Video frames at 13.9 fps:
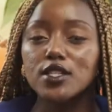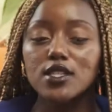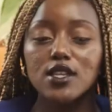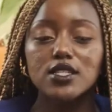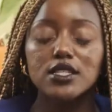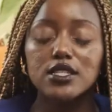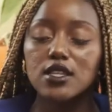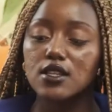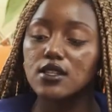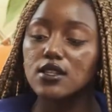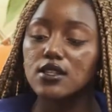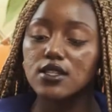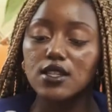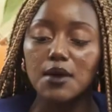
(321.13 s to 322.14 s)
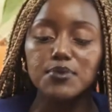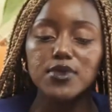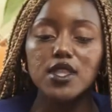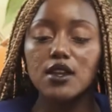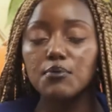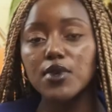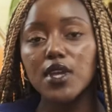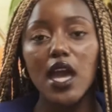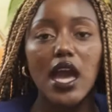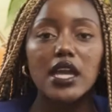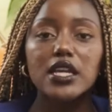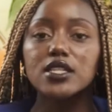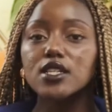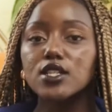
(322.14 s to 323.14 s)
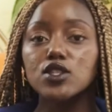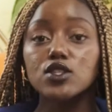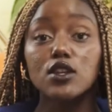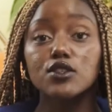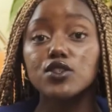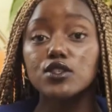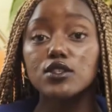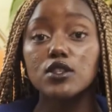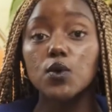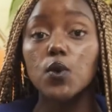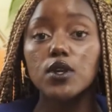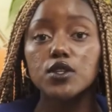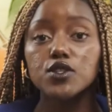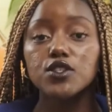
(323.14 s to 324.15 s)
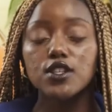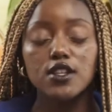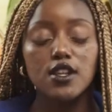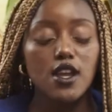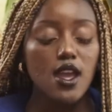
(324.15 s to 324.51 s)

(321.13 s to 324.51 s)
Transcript: there's something behind it. It's not just a question.